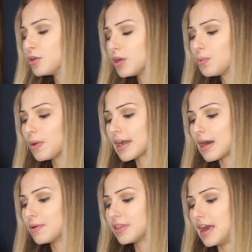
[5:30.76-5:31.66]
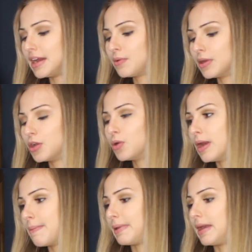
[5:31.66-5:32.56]
you could work out with anyone, who
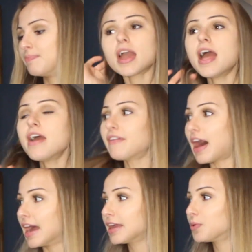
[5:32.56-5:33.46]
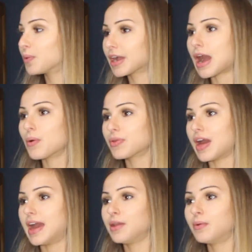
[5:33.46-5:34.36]
would it be? If I could work out with
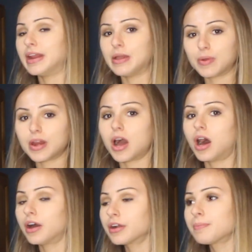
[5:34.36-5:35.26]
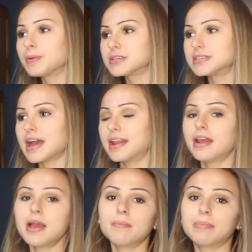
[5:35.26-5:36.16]
anyone, it would
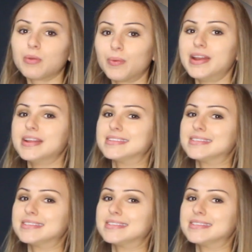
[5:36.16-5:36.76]
100% be Whitney